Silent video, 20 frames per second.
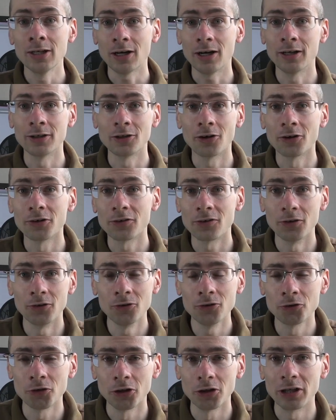
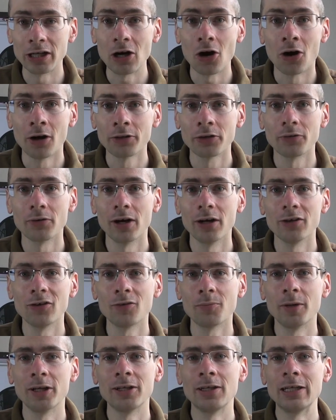unconstitutionally
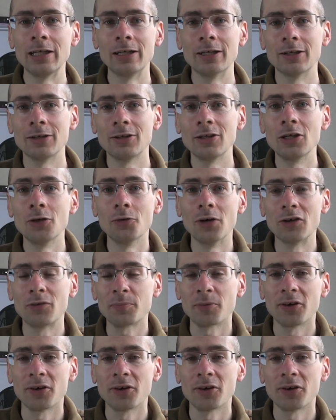authorized by the U.S.